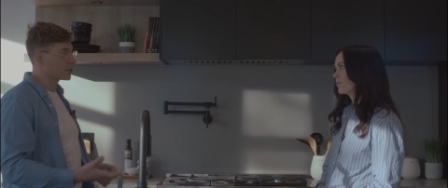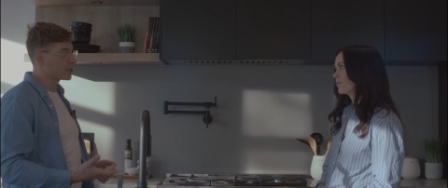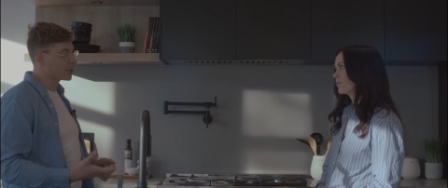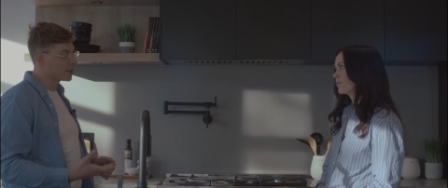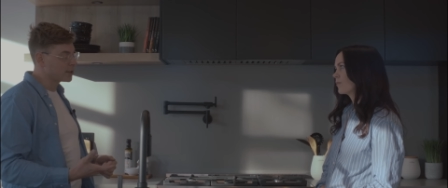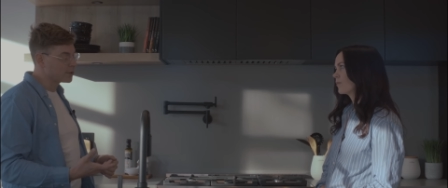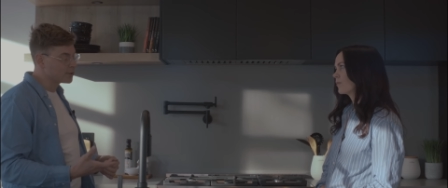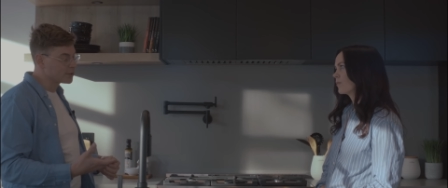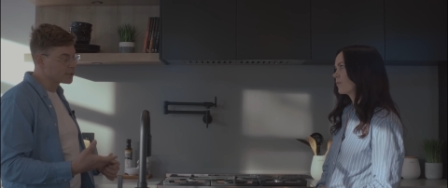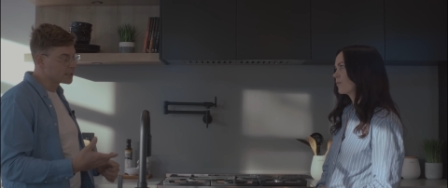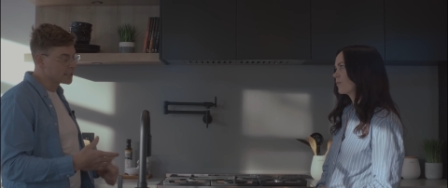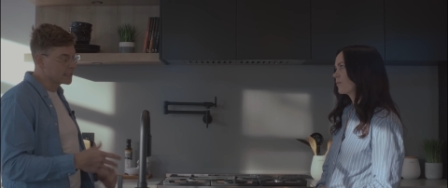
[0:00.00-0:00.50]

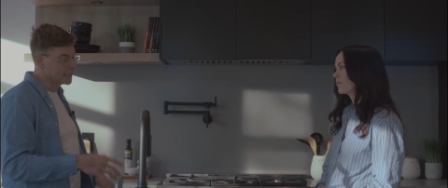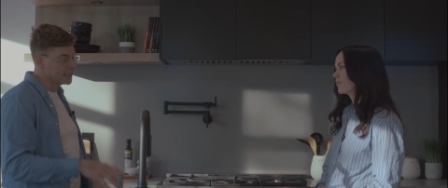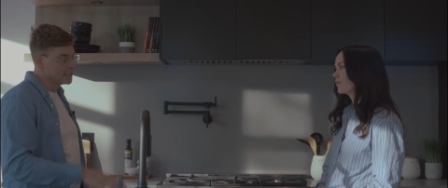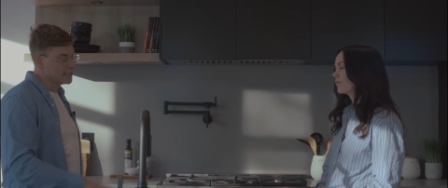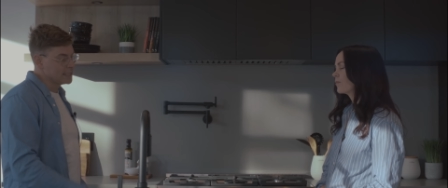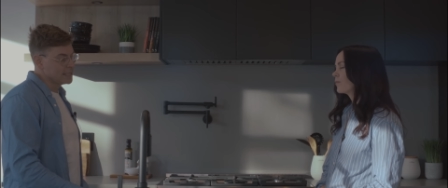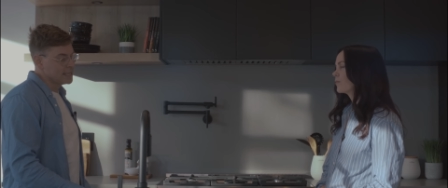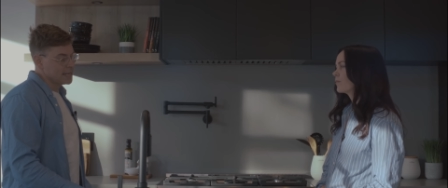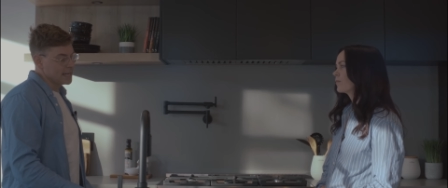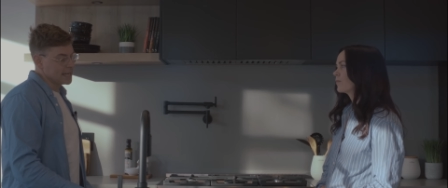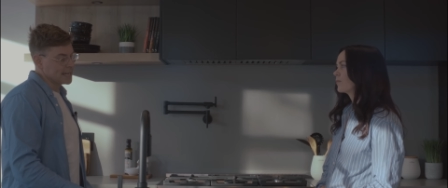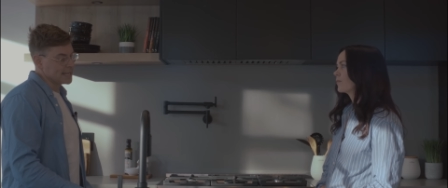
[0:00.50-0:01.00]
goes.
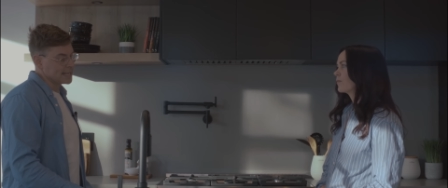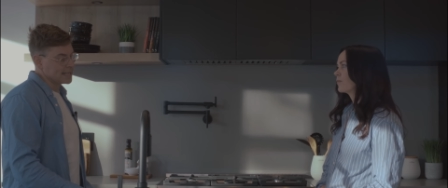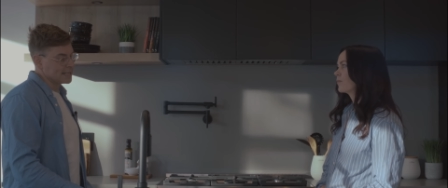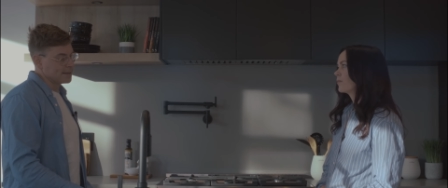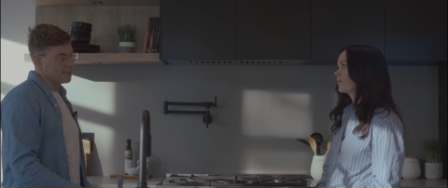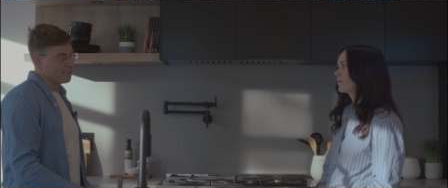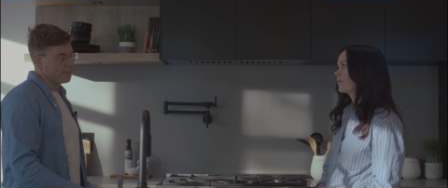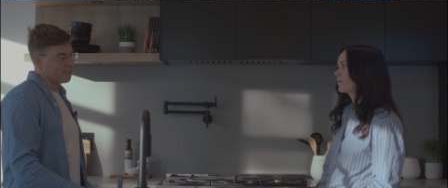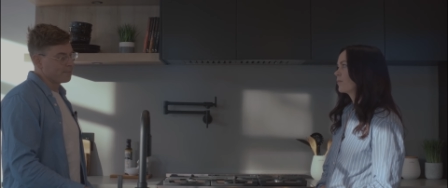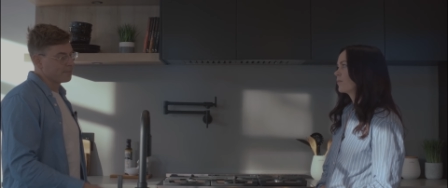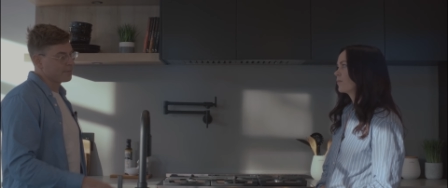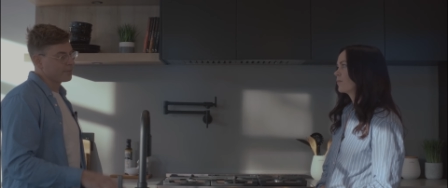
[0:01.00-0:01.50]

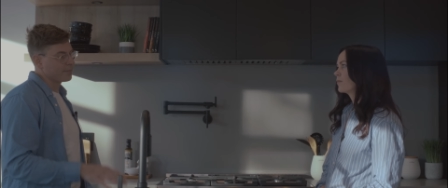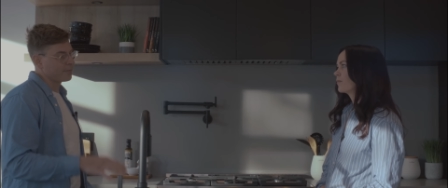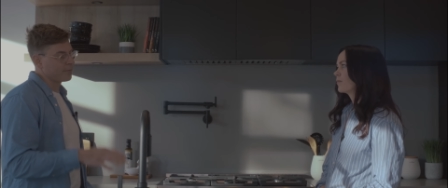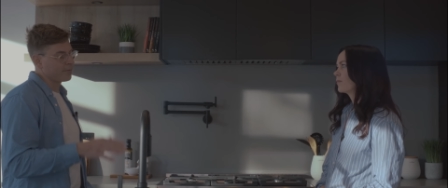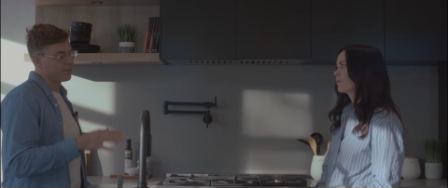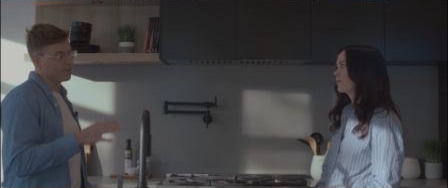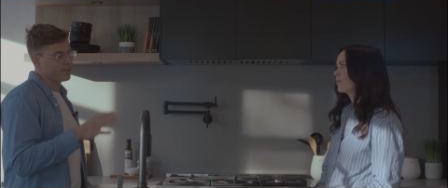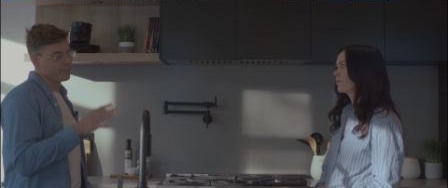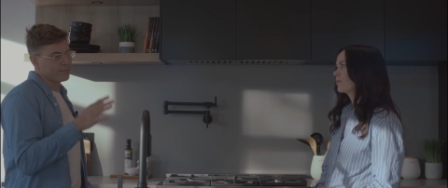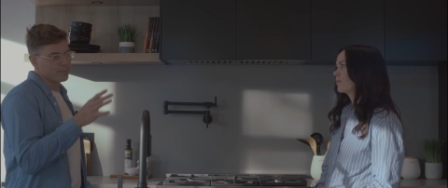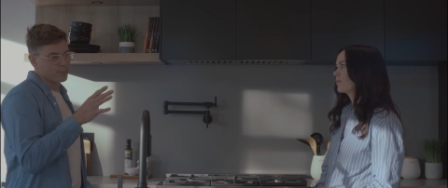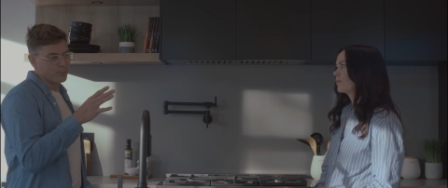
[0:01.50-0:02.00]
Um,
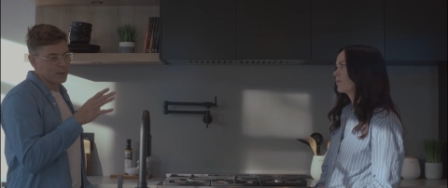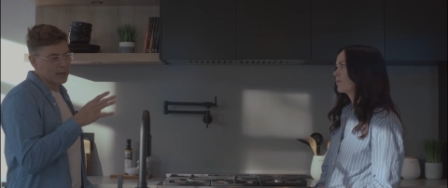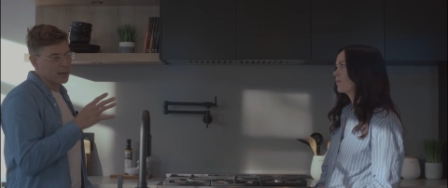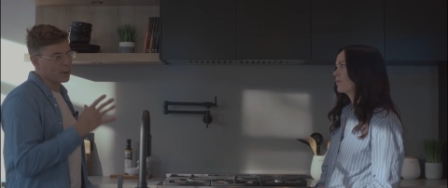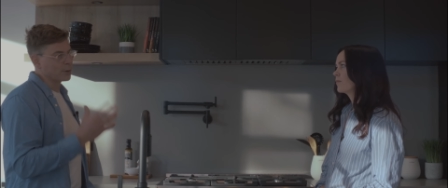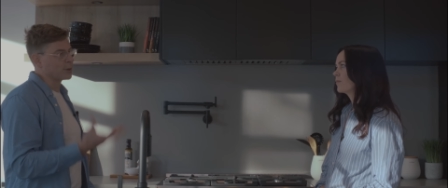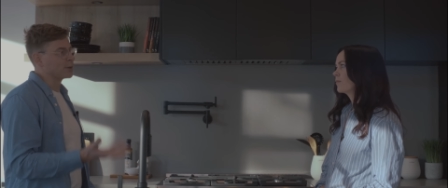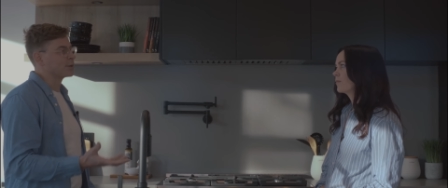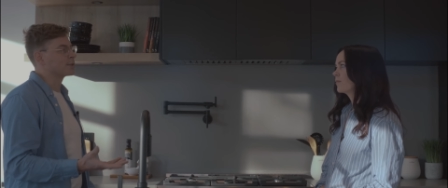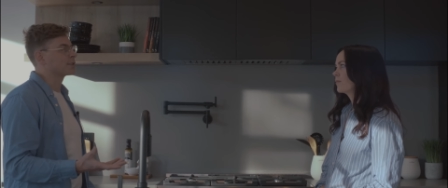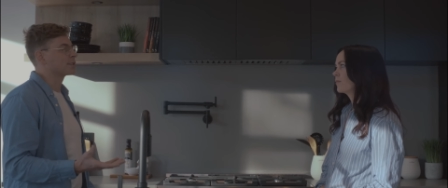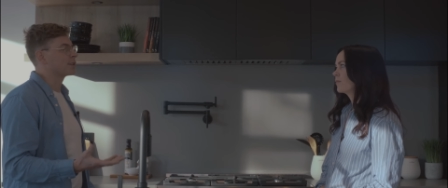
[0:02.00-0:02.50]
we don't
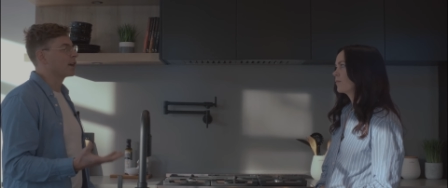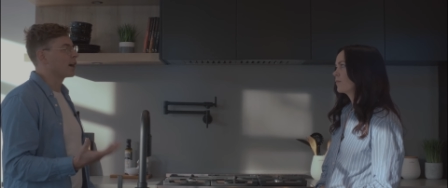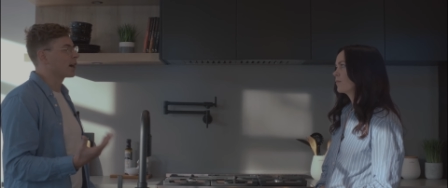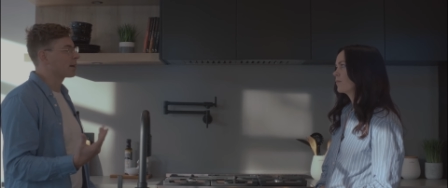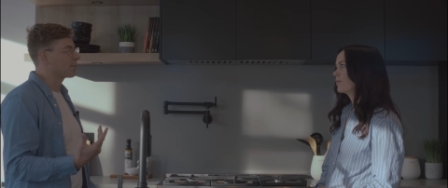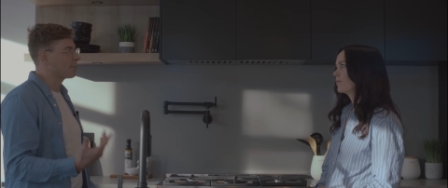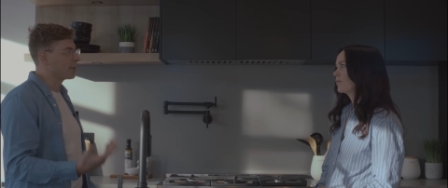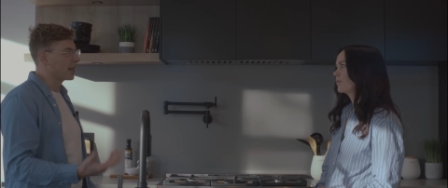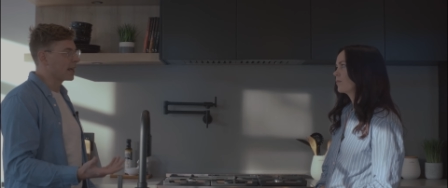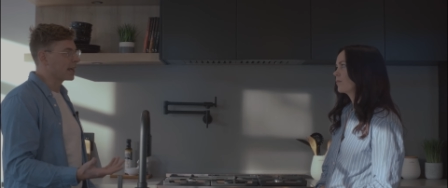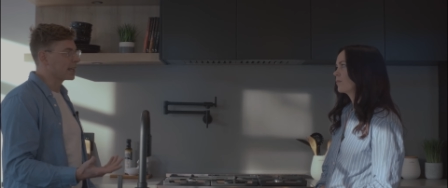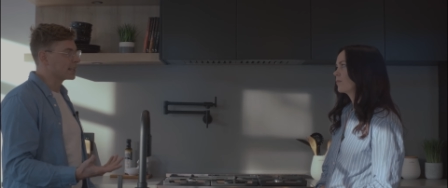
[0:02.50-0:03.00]
use stock
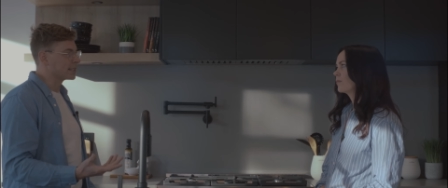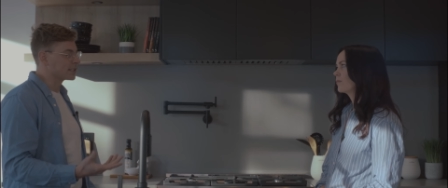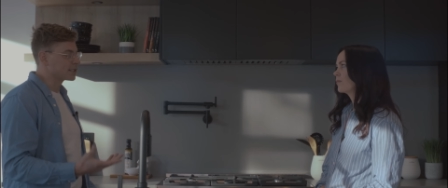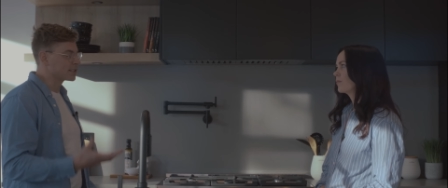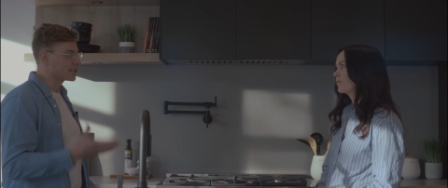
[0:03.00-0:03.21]
plans,